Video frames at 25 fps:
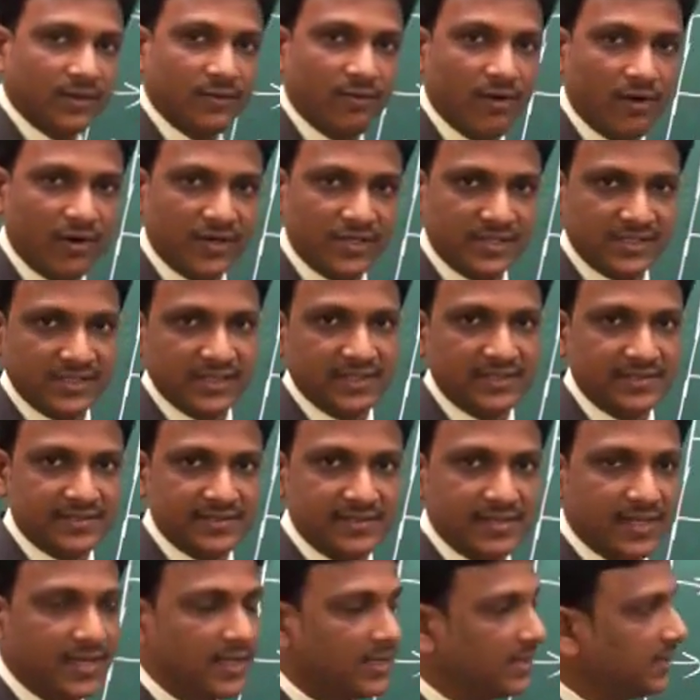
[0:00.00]
or guard
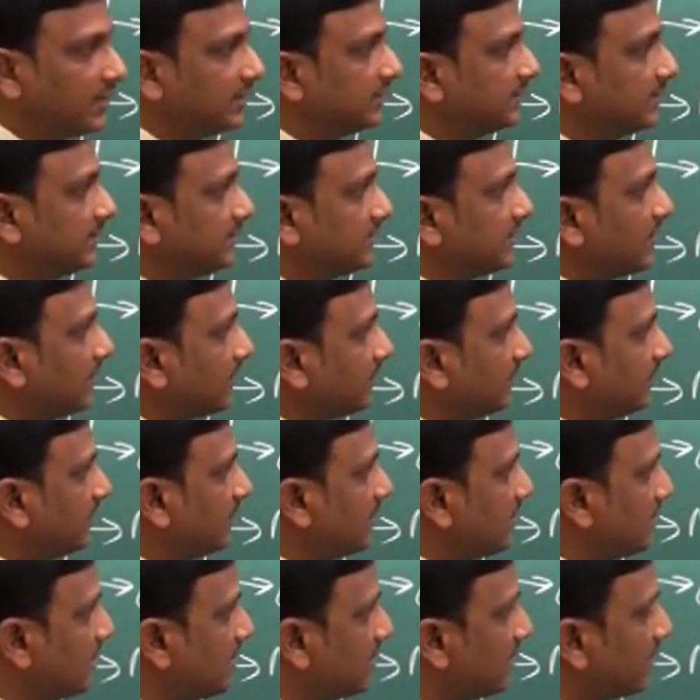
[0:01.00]
cells. These are
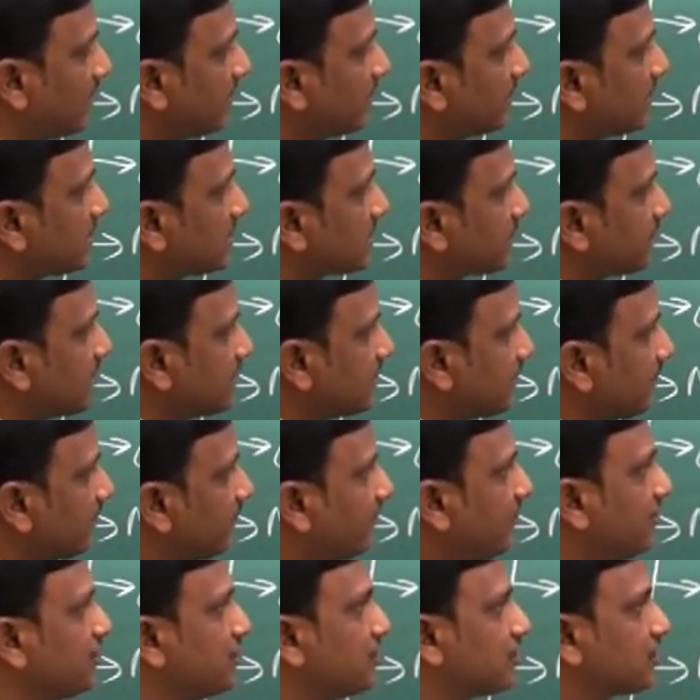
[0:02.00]
the
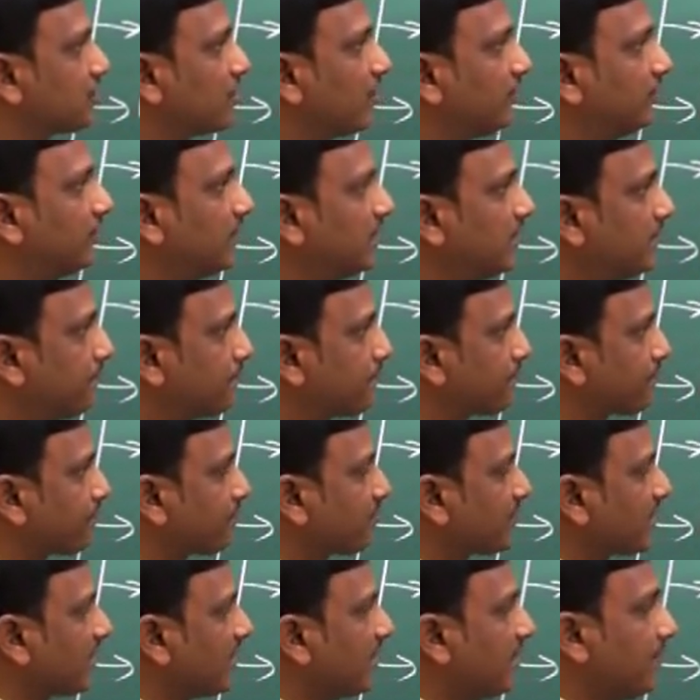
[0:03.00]
specific features of the
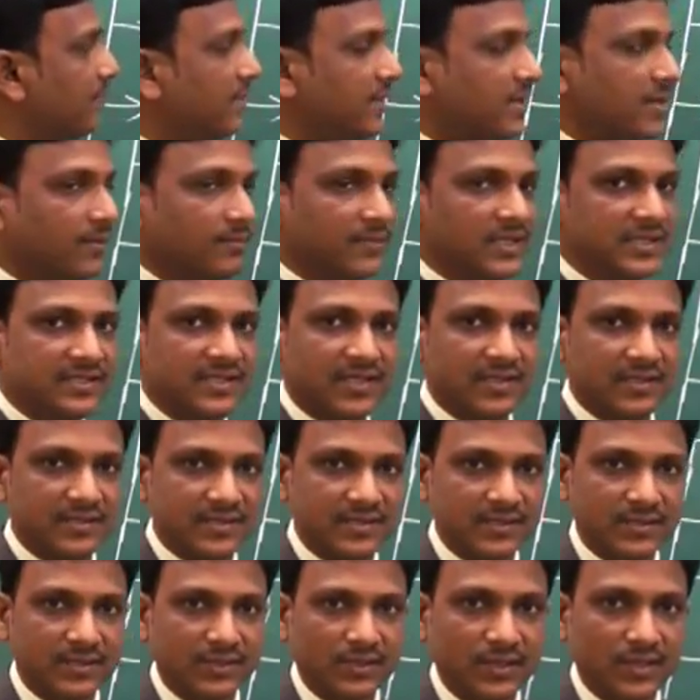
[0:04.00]
epidermal
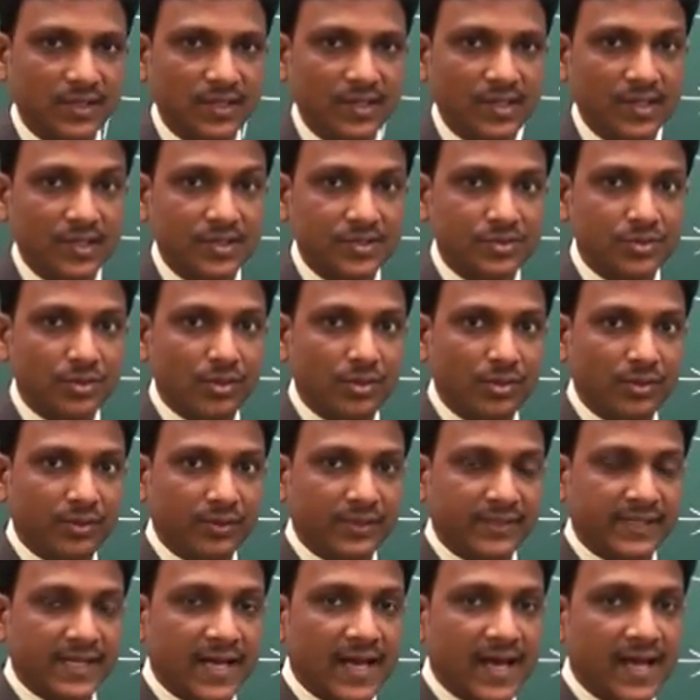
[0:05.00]
cells. So
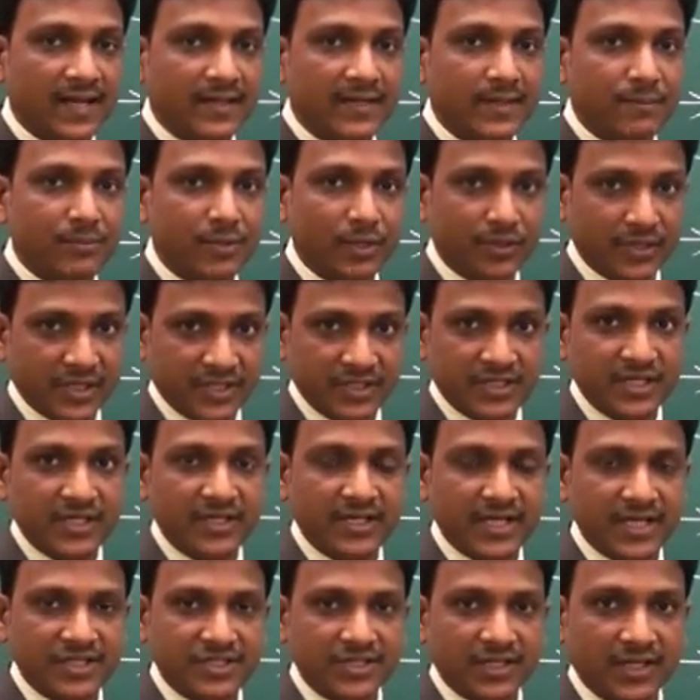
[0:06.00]
they are in
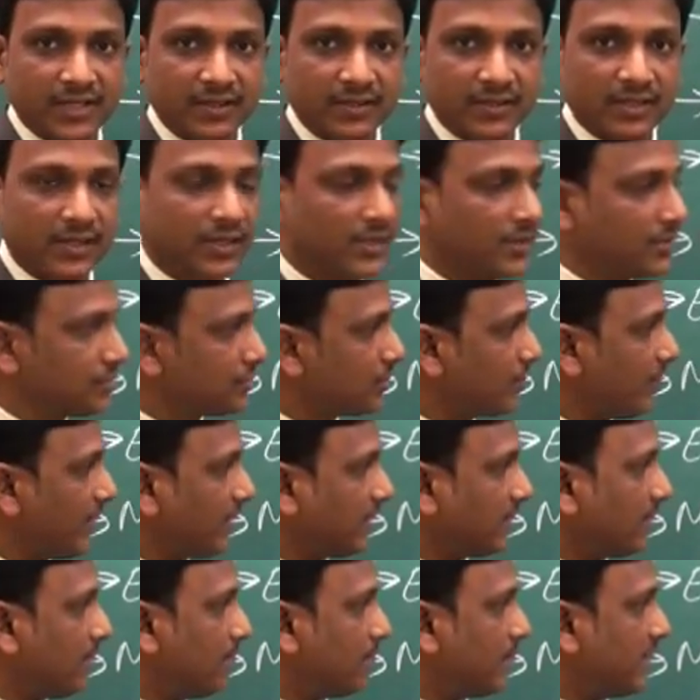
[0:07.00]
protecting nature. So
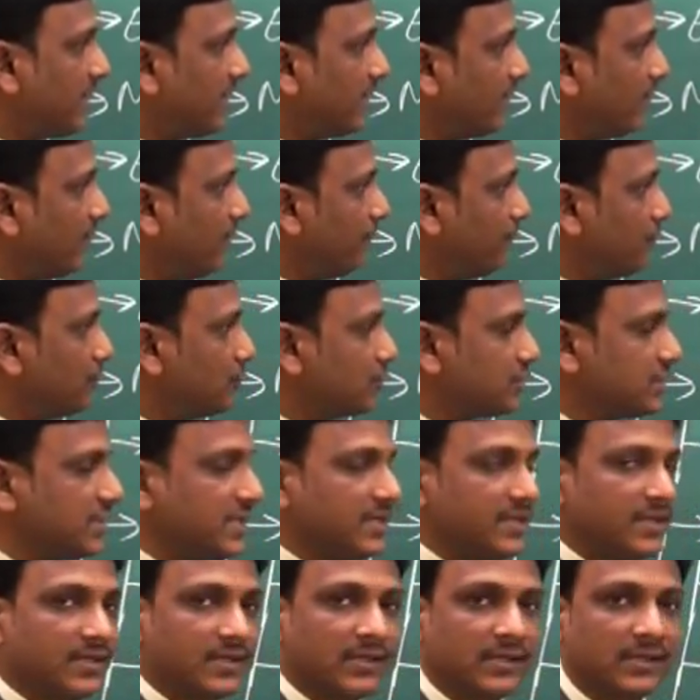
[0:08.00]
when compared, if you
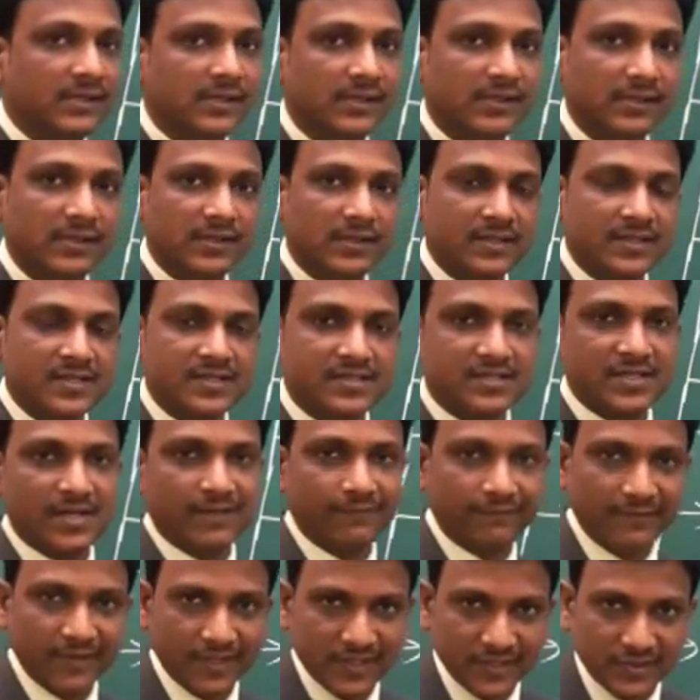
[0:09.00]
see the
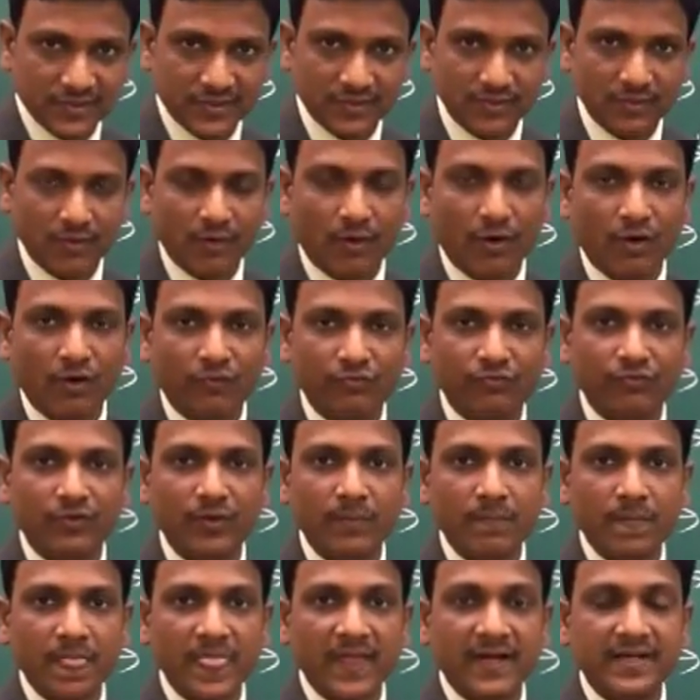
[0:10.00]
surface of
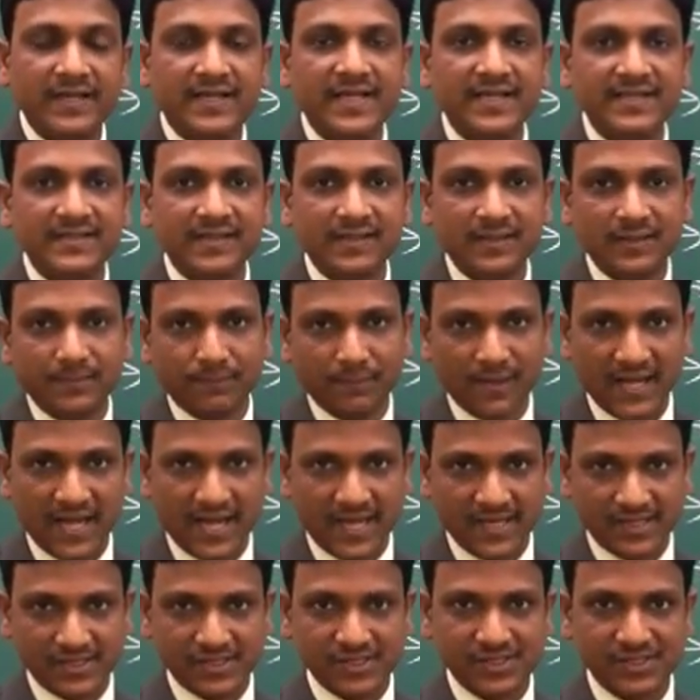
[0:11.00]
desert
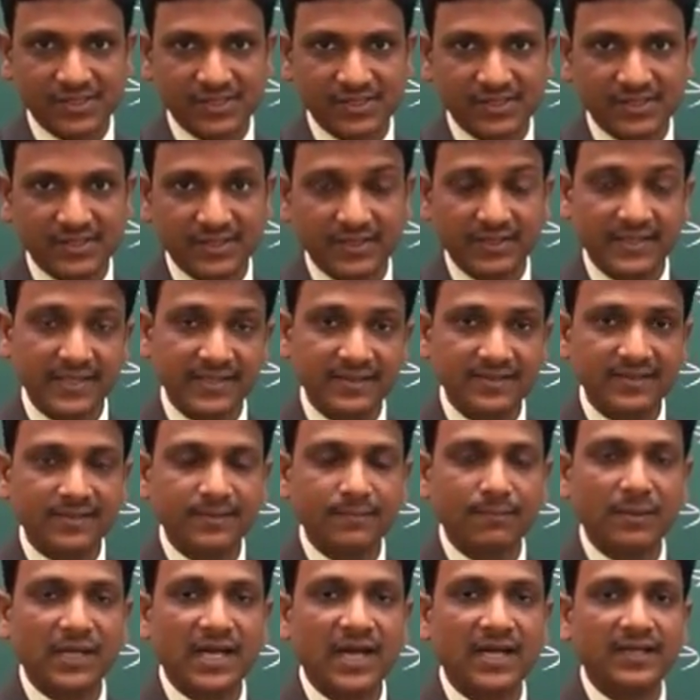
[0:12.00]
plant,
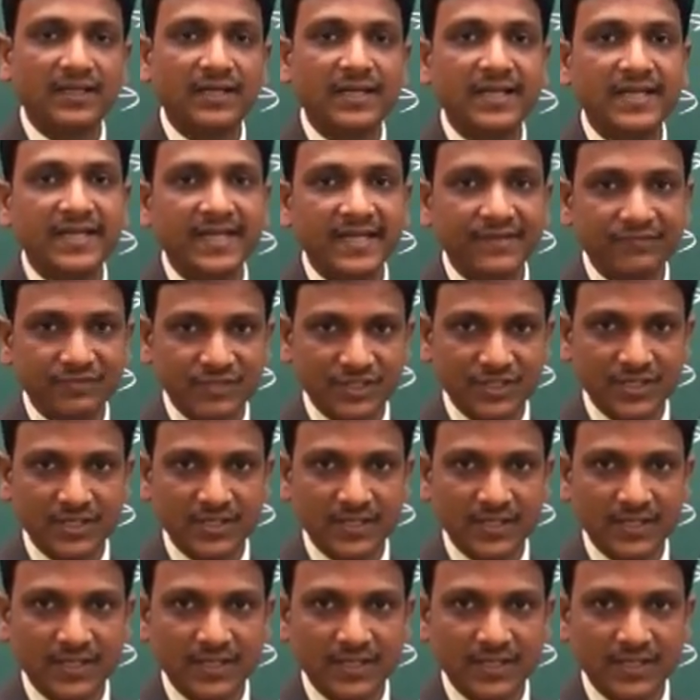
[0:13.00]
desert plant leaves.